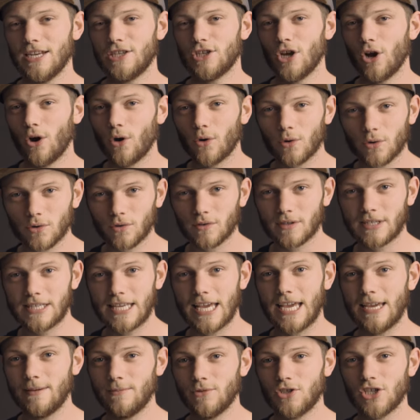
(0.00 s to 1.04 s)
a total
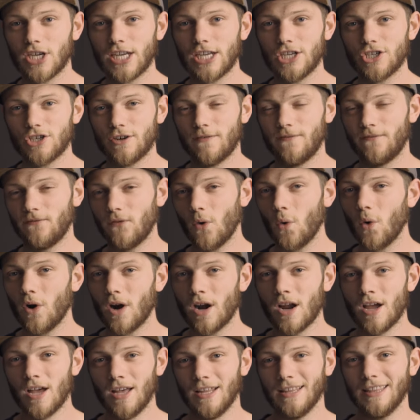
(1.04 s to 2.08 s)
game changer
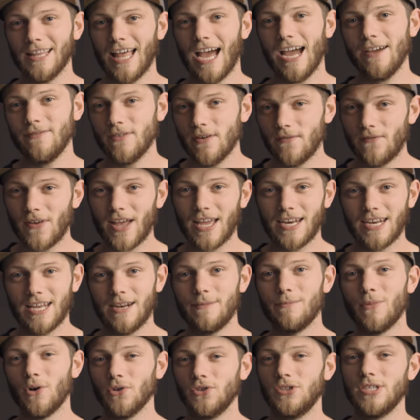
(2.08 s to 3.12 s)
for live event
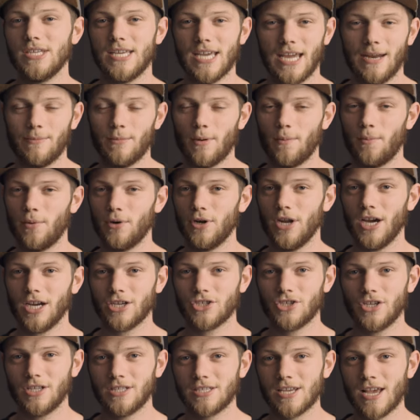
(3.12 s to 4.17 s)
and multi-camera
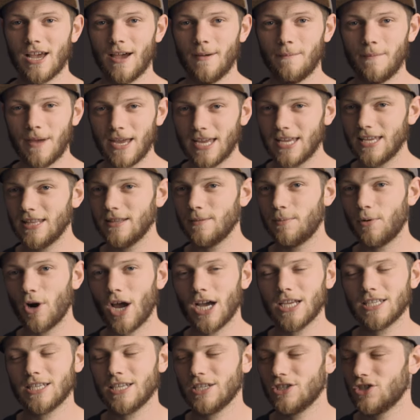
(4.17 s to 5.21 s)
productions, making the
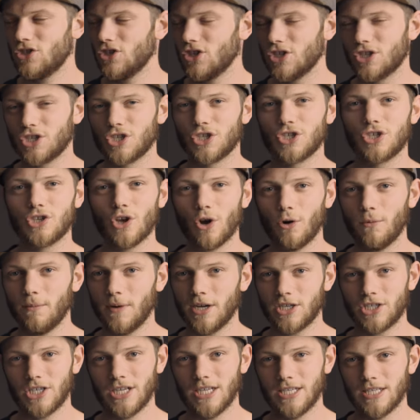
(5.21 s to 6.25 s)
process just so
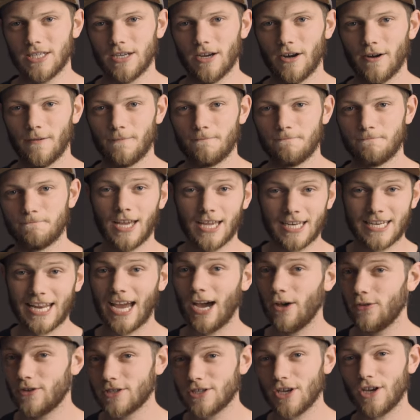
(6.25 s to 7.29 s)
much easier.
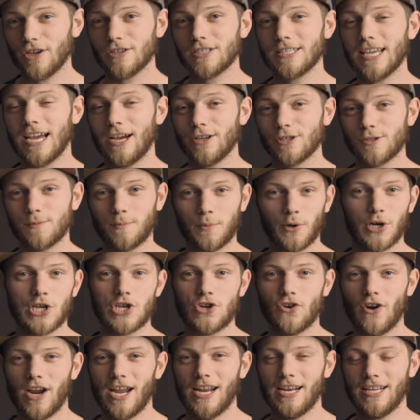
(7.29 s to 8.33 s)
Now, this all sounds pretty
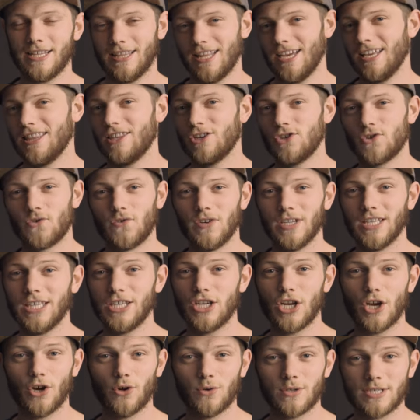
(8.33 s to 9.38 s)
great and like there's really
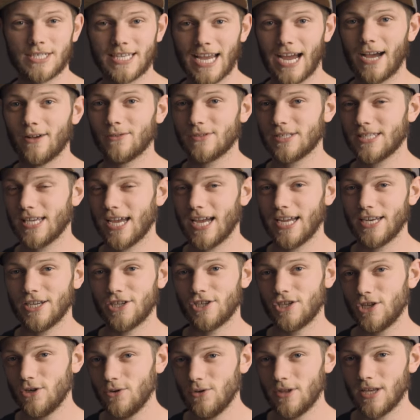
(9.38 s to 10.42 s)
no
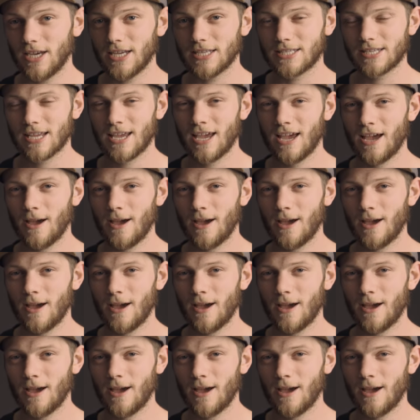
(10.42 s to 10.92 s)
downside to this,